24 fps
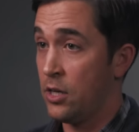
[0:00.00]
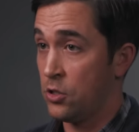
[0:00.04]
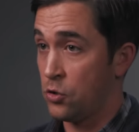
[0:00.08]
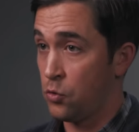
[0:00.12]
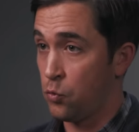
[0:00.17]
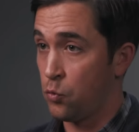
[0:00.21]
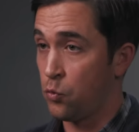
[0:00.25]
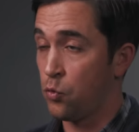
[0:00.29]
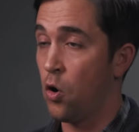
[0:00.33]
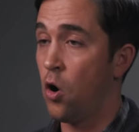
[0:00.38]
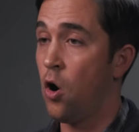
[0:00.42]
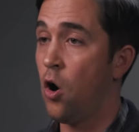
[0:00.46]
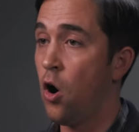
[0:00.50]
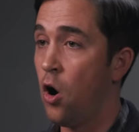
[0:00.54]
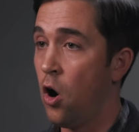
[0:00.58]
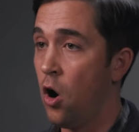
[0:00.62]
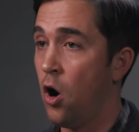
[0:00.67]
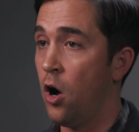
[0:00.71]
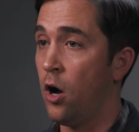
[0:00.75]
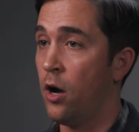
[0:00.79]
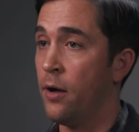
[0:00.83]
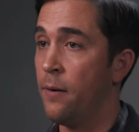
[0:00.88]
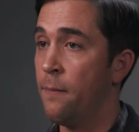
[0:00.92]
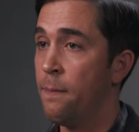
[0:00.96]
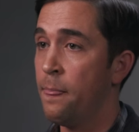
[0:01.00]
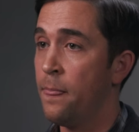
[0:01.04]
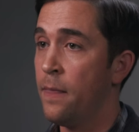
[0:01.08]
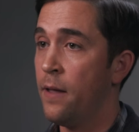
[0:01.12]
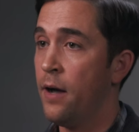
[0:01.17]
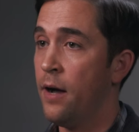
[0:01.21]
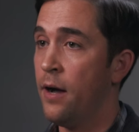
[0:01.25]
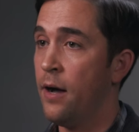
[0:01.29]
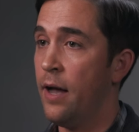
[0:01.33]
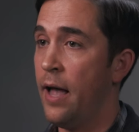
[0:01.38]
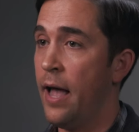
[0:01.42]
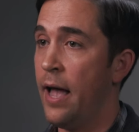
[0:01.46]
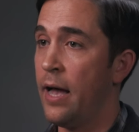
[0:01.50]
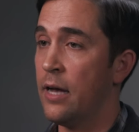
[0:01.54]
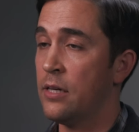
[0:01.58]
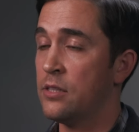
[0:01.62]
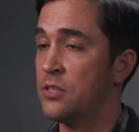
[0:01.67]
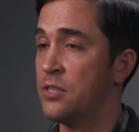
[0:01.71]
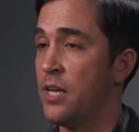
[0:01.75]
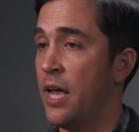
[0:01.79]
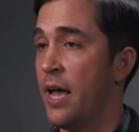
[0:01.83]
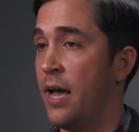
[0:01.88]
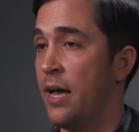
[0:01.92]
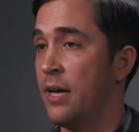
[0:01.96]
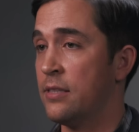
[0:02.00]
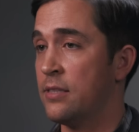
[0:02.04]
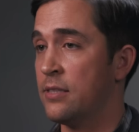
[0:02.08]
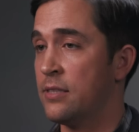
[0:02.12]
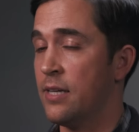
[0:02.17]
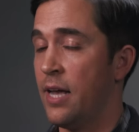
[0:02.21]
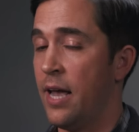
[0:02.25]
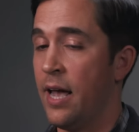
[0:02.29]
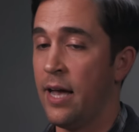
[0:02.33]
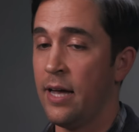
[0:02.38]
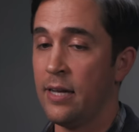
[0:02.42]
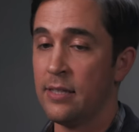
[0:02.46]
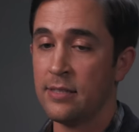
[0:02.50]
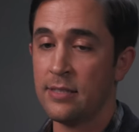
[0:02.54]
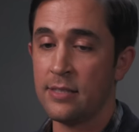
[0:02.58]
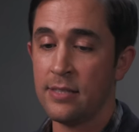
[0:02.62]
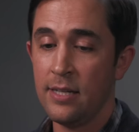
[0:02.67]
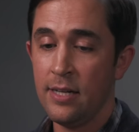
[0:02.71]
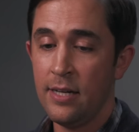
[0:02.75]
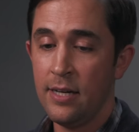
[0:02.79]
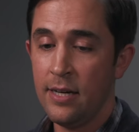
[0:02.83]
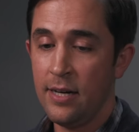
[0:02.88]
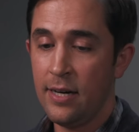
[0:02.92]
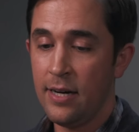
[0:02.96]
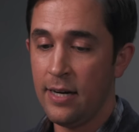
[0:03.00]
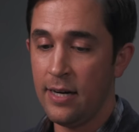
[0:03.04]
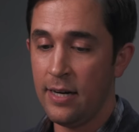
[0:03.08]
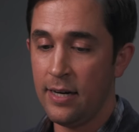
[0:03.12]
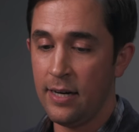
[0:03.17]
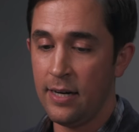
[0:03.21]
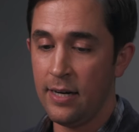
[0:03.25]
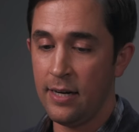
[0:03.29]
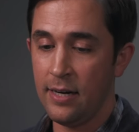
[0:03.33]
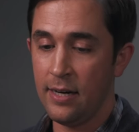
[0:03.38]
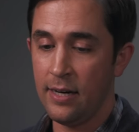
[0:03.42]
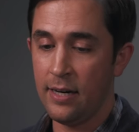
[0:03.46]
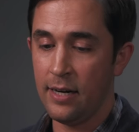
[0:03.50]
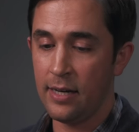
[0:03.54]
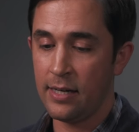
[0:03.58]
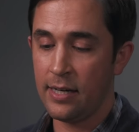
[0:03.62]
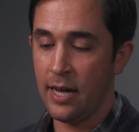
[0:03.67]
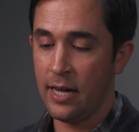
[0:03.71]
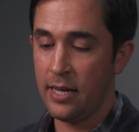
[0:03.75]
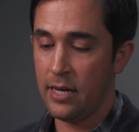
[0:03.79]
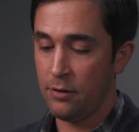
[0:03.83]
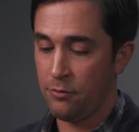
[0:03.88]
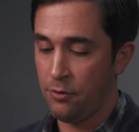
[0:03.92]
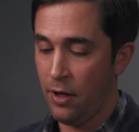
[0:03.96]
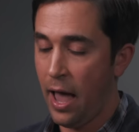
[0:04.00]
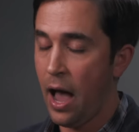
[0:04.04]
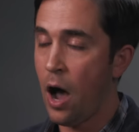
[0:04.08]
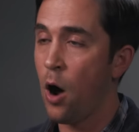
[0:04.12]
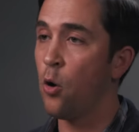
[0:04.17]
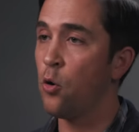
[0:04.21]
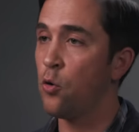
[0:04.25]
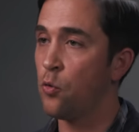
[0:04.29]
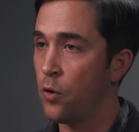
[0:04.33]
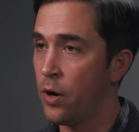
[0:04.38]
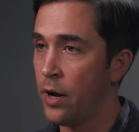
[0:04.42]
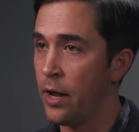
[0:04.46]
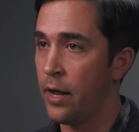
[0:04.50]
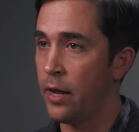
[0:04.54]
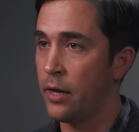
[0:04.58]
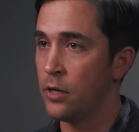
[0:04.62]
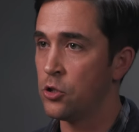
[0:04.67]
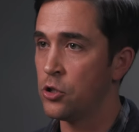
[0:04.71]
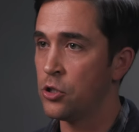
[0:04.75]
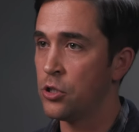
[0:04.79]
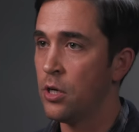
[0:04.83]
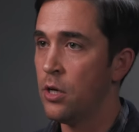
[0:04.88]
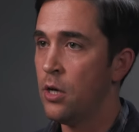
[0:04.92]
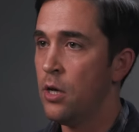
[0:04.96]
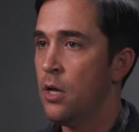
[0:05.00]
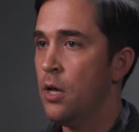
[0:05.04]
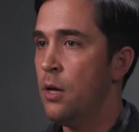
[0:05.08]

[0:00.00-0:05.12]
wrong, as a kind of outrage,